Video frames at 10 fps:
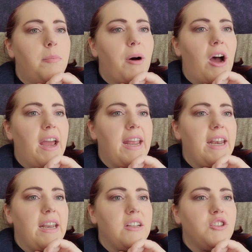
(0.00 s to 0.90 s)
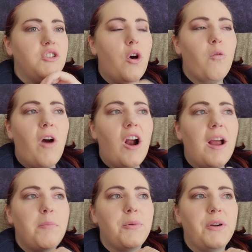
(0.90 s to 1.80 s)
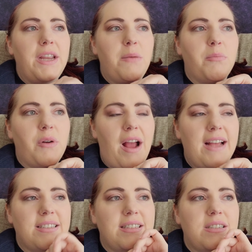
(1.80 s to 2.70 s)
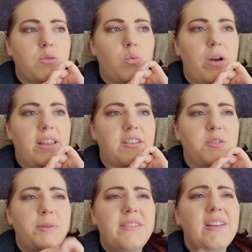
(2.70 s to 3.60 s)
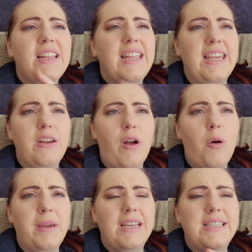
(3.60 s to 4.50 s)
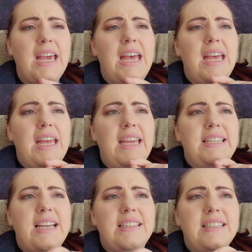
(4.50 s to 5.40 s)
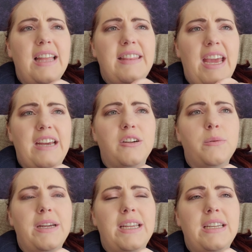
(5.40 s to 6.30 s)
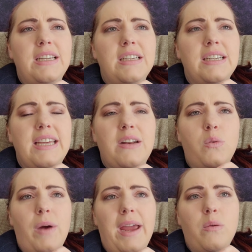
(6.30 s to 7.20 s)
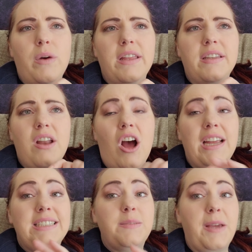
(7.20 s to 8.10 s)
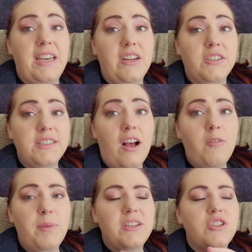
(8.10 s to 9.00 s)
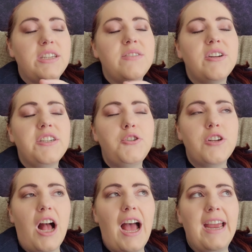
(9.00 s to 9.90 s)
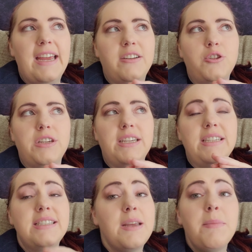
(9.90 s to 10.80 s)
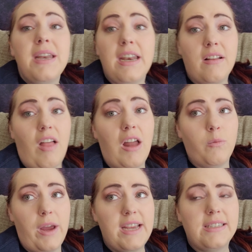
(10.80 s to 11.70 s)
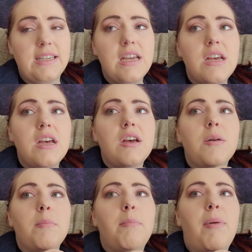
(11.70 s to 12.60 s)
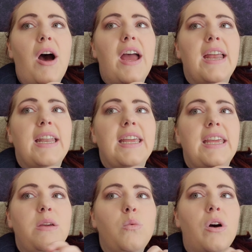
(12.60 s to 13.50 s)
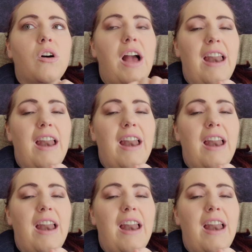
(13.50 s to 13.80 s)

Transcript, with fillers: But so far, I'm pretty impressed with specifically the hero because he doesn't let the heroine get away with not explaining herself because she is very shy and she is timid in a lot of ways. But he will